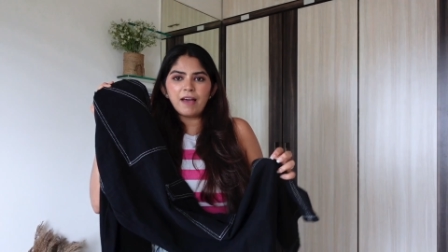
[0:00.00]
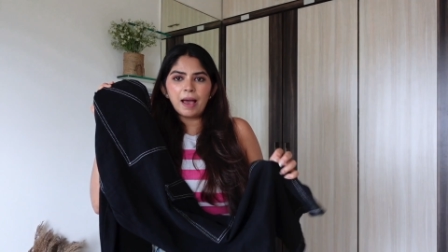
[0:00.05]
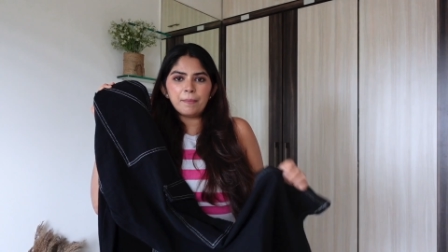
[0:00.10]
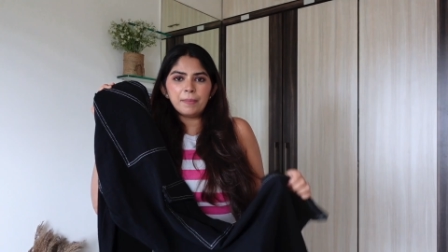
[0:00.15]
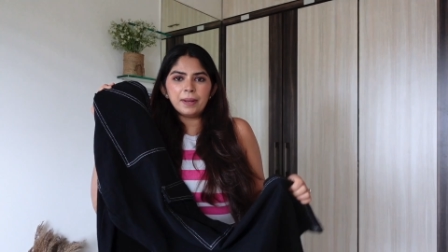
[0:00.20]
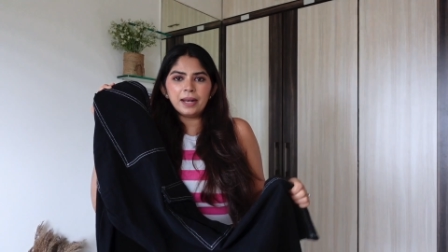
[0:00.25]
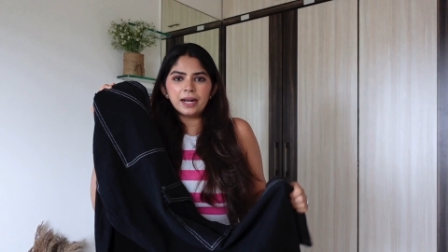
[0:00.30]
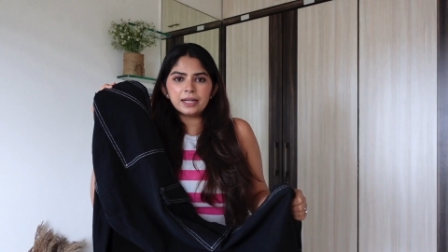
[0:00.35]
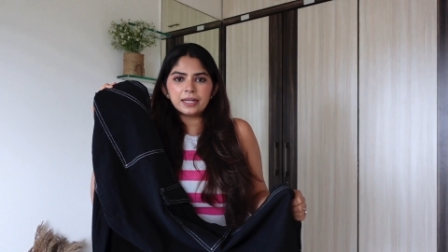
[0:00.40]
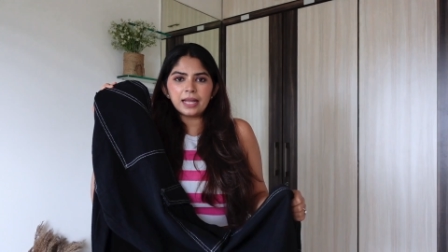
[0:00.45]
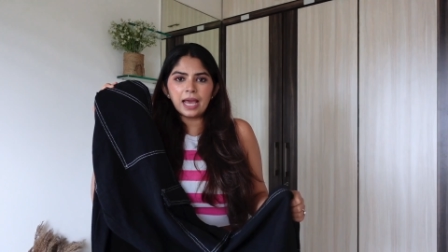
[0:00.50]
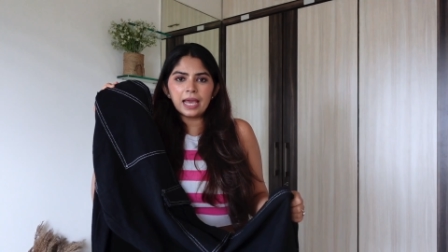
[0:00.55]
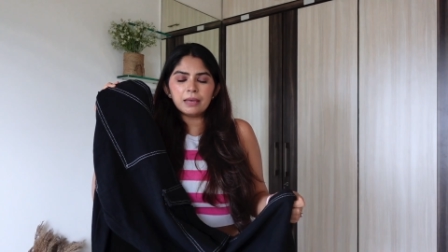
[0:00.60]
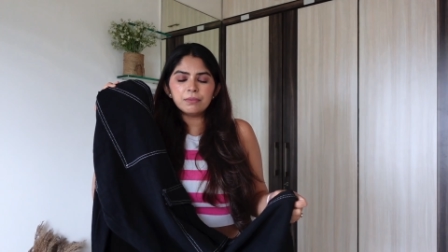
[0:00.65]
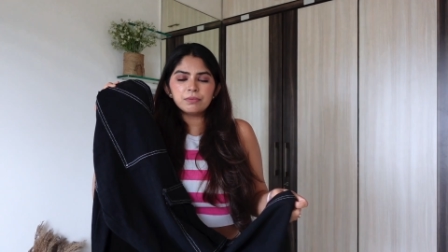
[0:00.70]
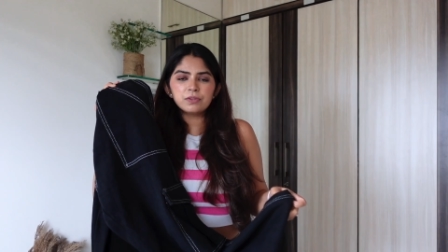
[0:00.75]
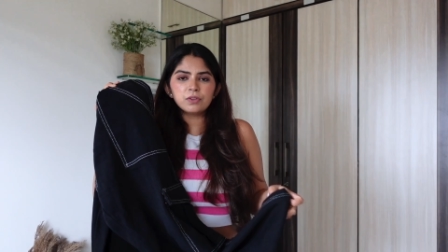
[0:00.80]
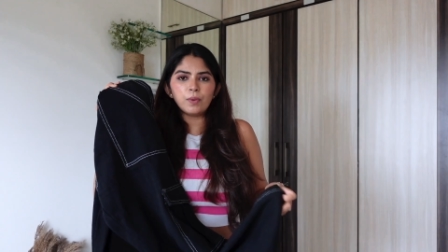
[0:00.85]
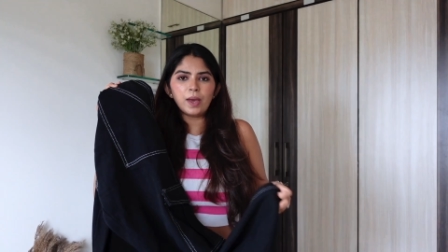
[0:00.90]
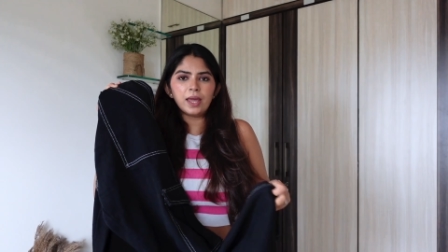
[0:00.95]
fabric
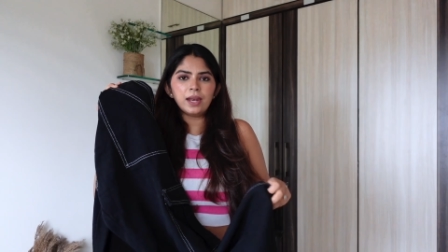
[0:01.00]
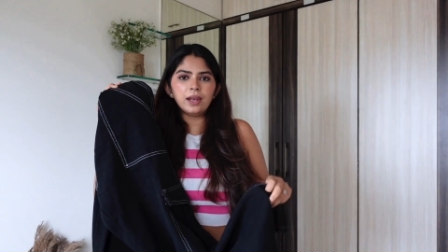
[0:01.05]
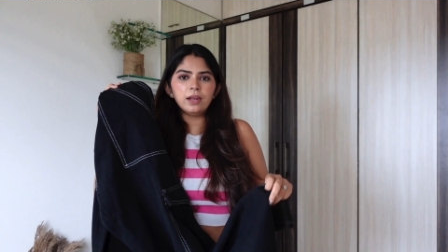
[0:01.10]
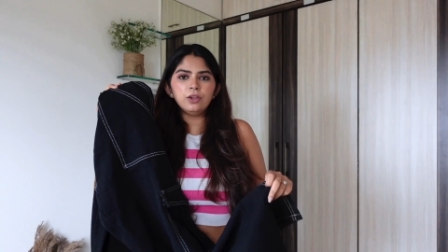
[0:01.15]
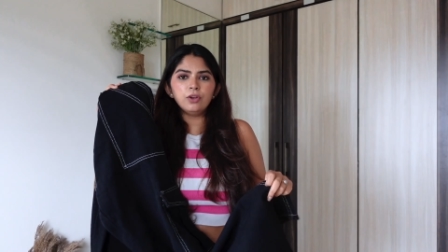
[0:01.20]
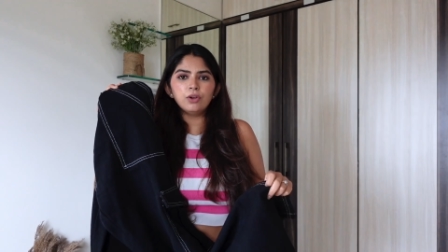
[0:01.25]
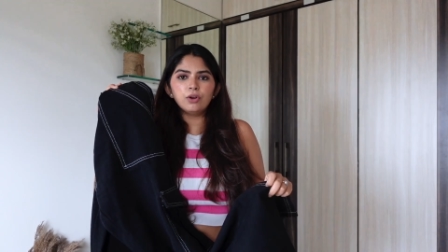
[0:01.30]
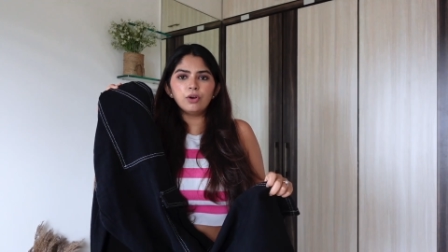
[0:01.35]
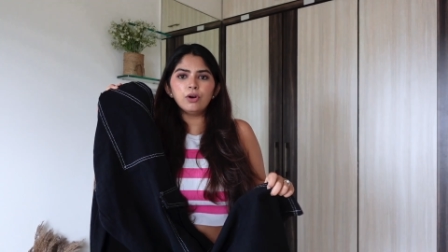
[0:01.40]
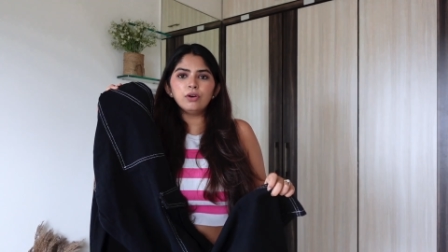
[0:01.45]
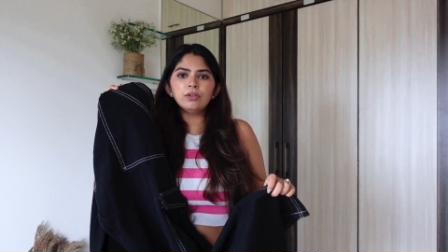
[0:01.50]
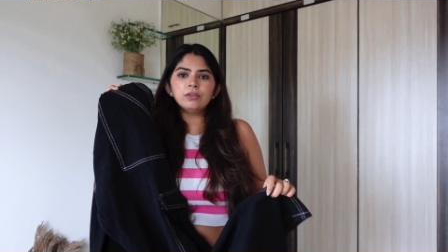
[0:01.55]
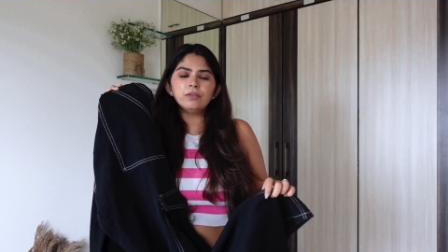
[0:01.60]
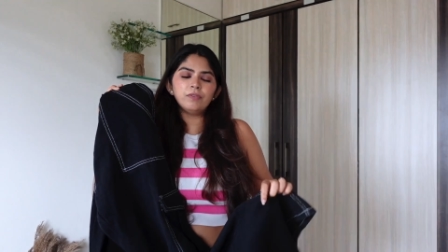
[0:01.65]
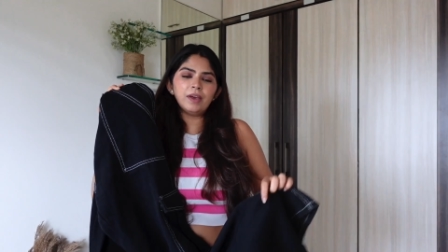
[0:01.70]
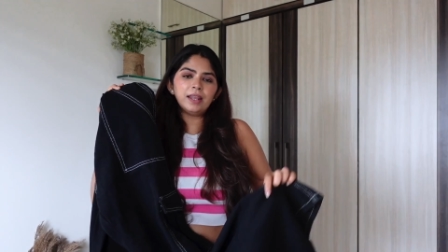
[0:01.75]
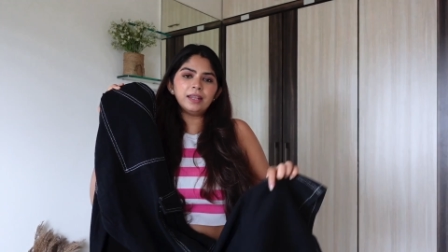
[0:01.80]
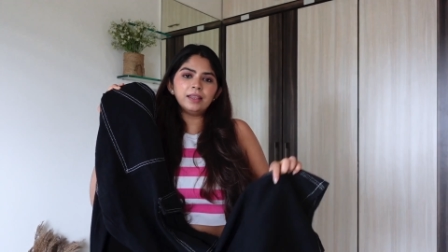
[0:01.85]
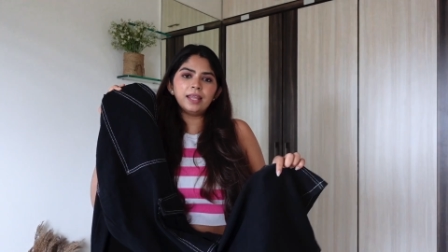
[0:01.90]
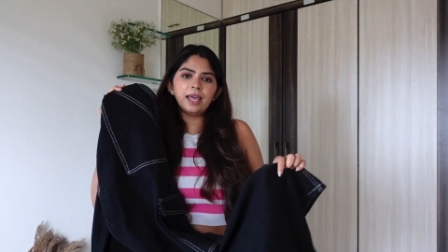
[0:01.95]
types, wherein, you know,
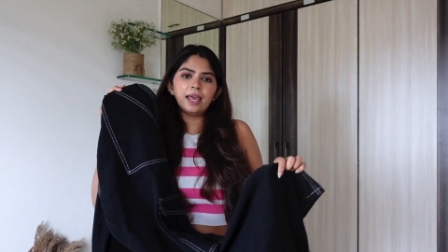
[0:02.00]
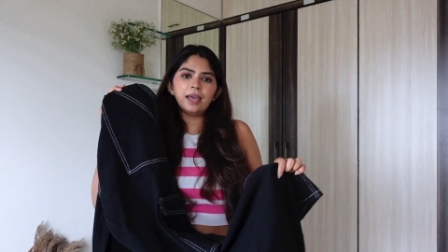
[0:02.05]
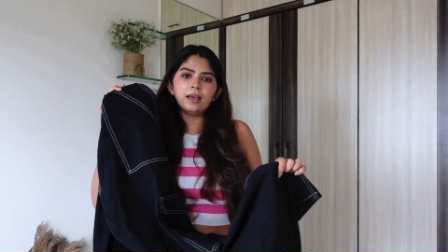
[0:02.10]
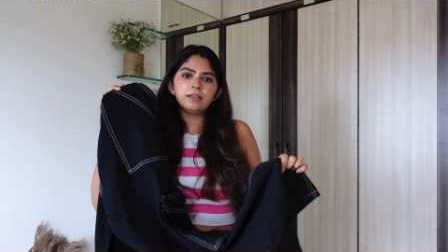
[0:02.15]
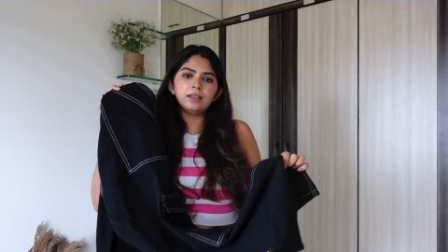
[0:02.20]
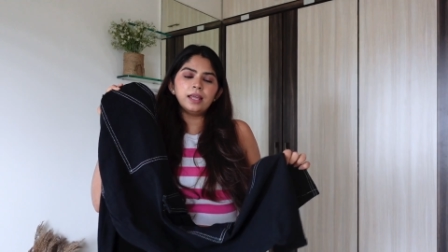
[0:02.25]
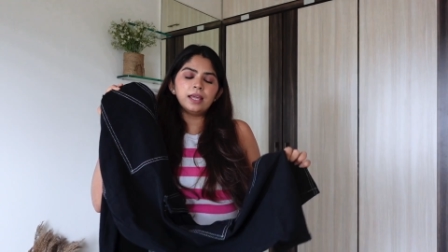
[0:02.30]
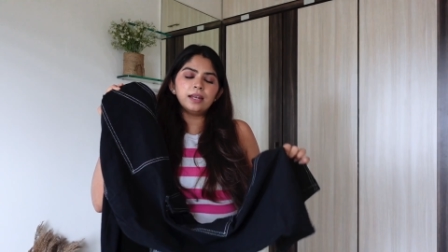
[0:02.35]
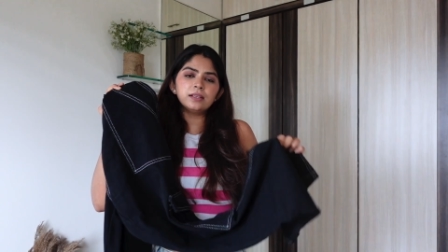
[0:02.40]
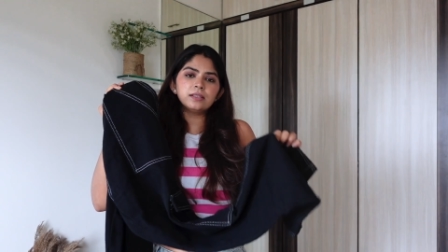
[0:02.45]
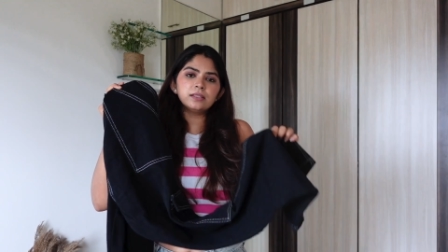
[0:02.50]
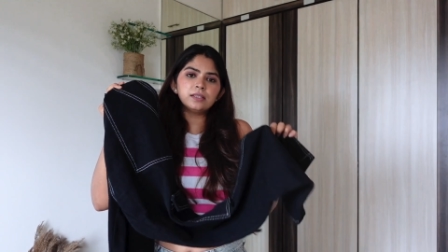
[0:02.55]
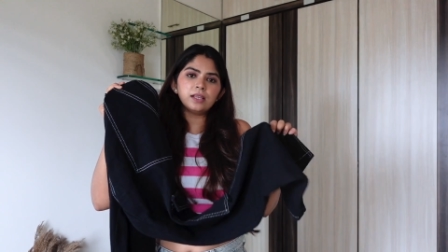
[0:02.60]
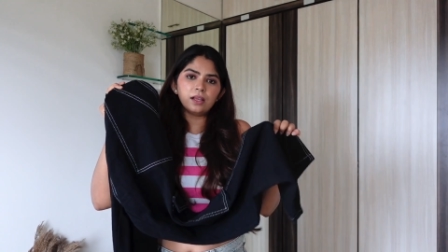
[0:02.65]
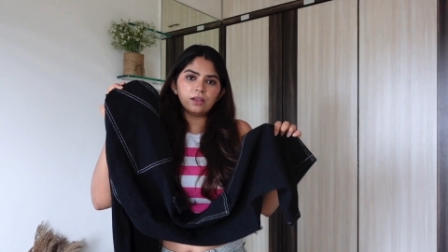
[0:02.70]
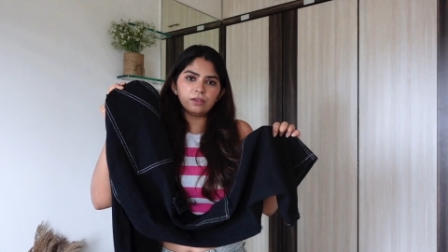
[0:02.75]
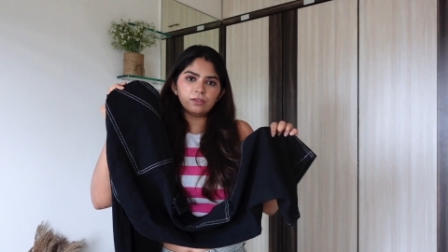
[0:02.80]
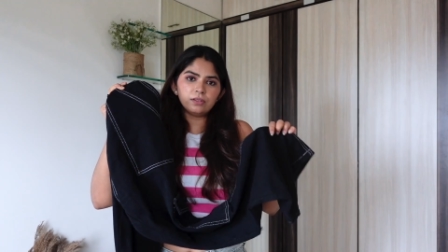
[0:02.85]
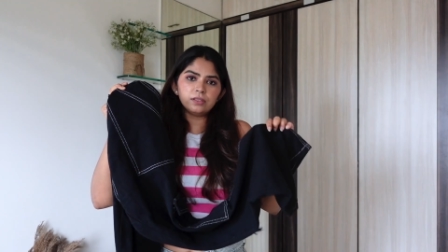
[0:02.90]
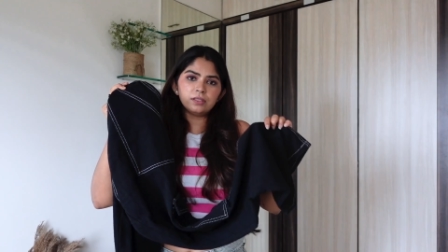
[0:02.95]
when there is
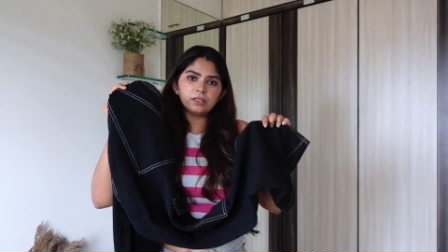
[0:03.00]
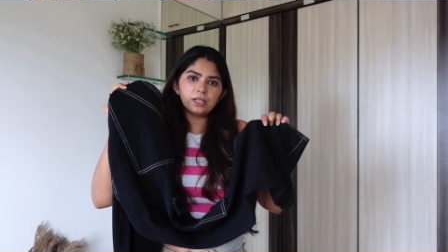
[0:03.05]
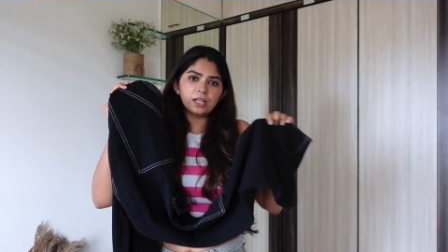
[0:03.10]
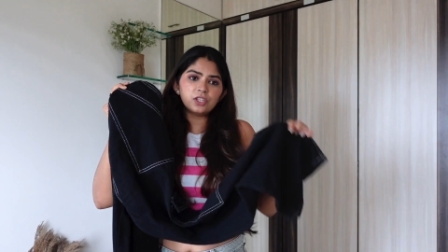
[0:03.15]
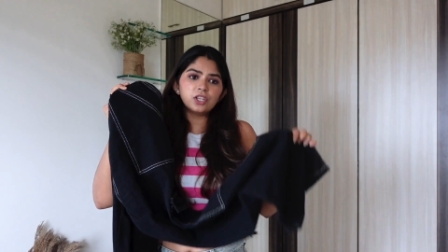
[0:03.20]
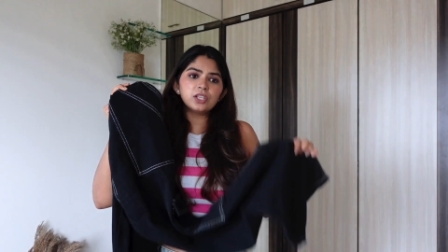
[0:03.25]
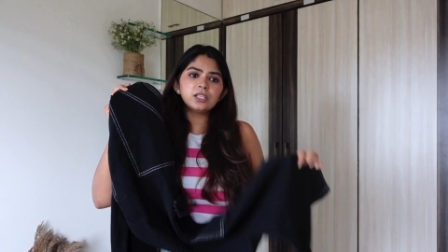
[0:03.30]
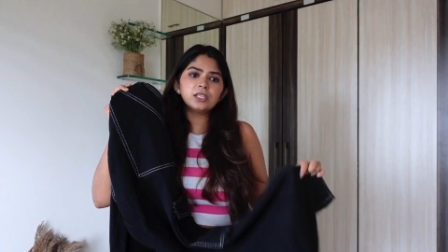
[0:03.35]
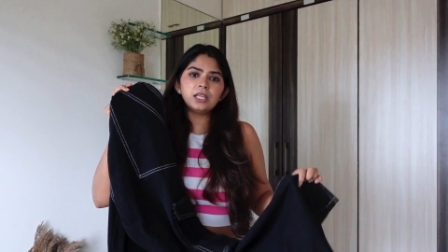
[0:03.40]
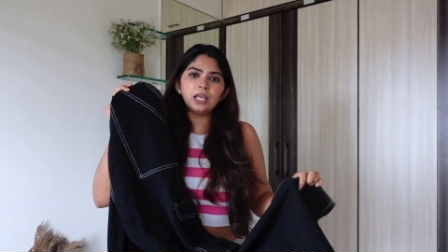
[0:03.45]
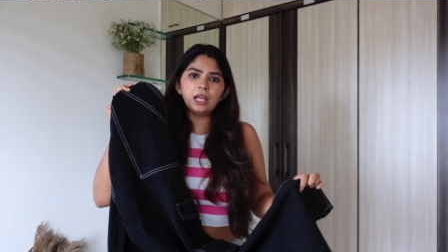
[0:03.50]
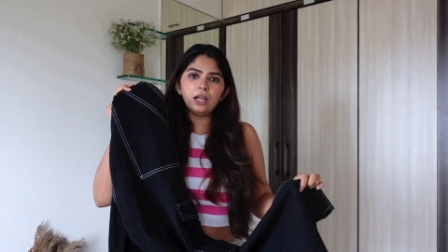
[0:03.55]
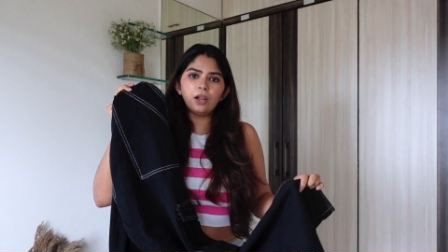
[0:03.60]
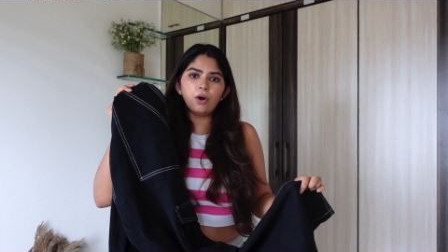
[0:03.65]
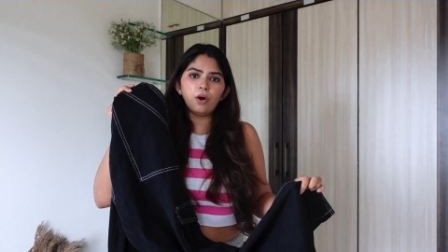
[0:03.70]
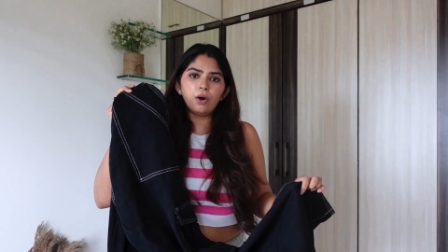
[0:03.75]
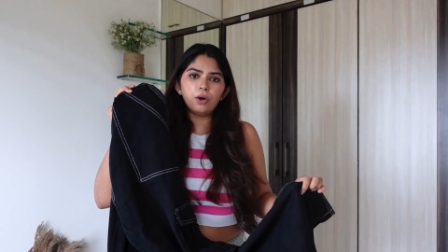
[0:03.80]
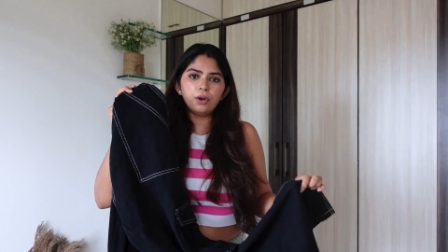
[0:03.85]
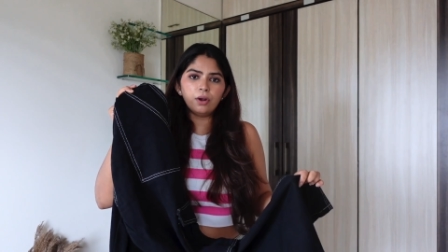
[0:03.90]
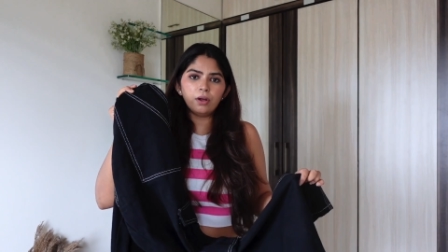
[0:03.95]
such a steal
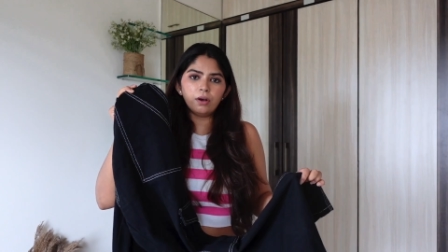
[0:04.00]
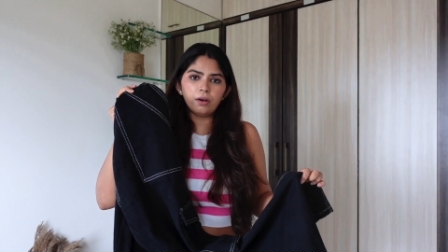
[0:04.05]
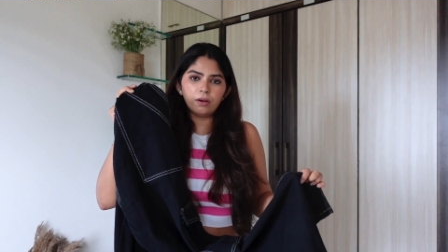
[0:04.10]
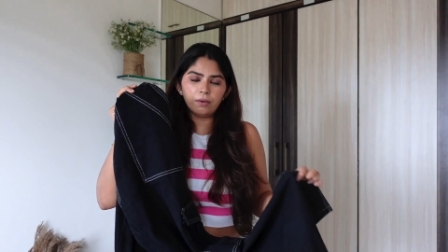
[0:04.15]
on